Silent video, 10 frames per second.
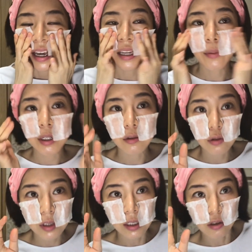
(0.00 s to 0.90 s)
Anybody
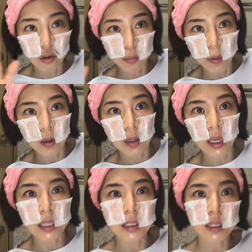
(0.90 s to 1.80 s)
who's like super
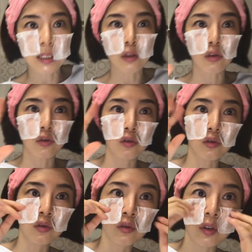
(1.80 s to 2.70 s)
lazy to
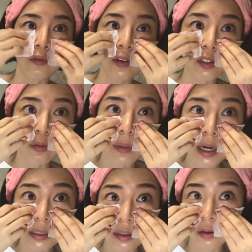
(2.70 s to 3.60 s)
do the facial
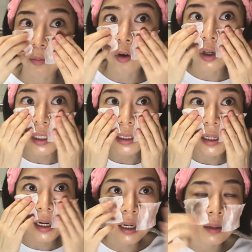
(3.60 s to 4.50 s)
mask in the morning
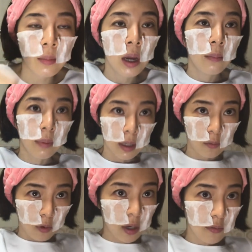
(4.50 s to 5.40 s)
time, but
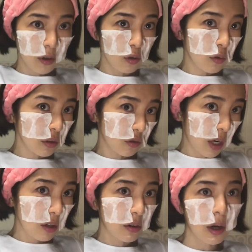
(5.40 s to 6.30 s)
whenever you will
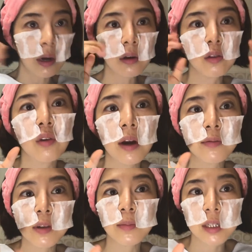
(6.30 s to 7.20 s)
dry your hair, you have
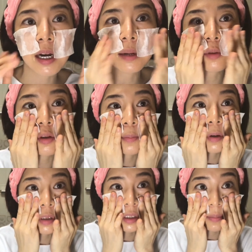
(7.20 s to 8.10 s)
some time to
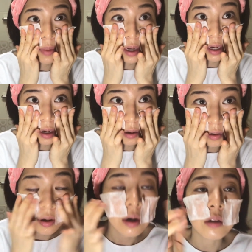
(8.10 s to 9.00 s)
put something here.
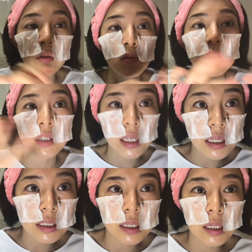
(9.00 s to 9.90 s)
So it's
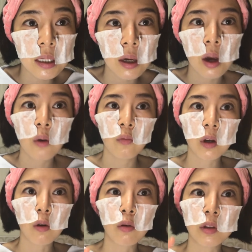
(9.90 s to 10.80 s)
easy. We
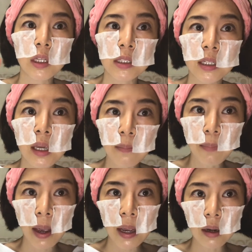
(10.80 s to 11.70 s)
called it skin
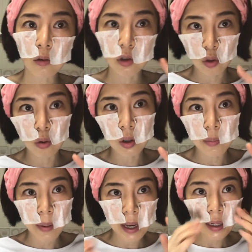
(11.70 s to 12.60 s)
pack or toner
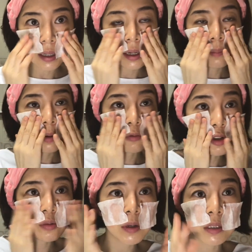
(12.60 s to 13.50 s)
pack, but
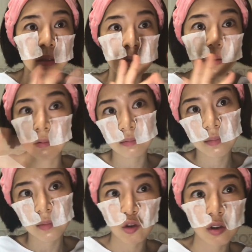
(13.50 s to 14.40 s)
which means it's
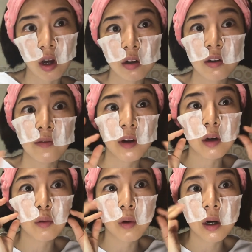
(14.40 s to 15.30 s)
not a
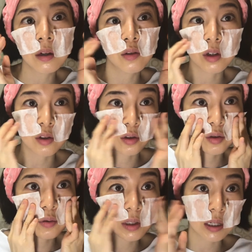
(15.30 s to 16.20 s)
difficult one. You can just
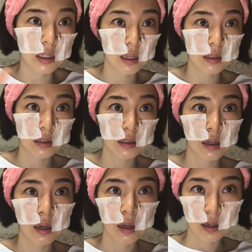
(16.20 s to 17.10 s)
do it like this.
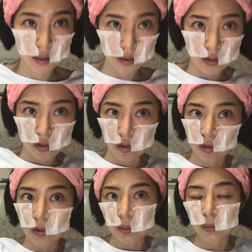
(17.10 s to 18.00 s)
So
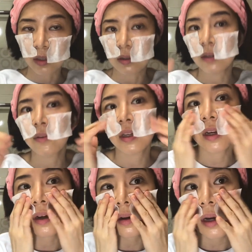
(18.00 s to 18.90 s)
I'm gonna leave it
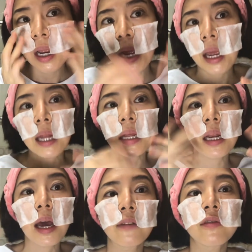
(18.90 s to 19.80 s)
here. And then
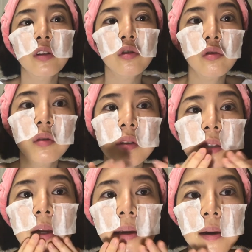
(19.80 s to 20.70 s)
after you do the
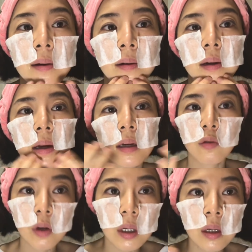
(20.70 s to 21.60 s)
skincare, like
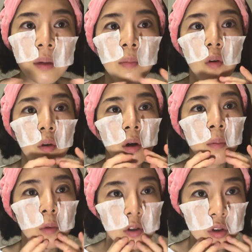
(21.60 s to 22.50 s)
cream or
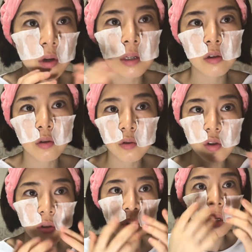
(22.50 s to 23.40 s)
moisturizer
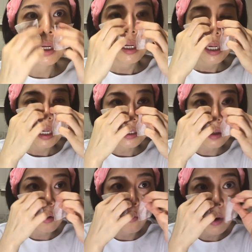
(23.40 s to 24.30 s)
lotion,
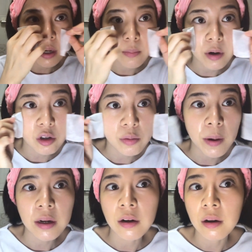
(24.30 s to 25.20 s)
it's a way much
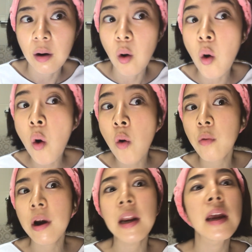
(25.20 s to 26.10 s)
better.
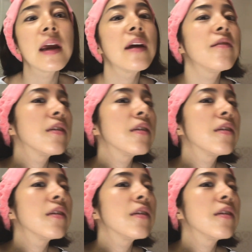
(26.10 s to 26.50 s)
Already